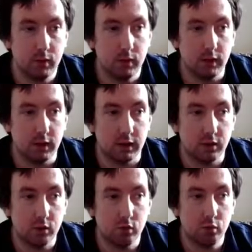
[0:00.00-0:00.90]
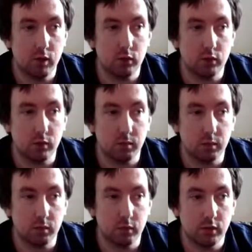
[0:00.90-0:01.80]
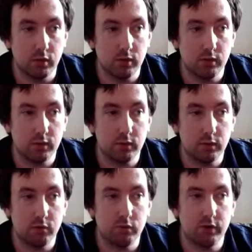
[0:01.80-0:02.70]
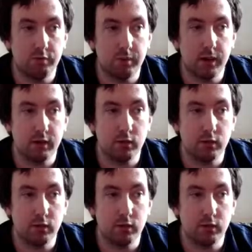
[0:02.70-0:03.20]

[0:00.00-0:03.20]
Again, just whittle the numbers down, strafe back the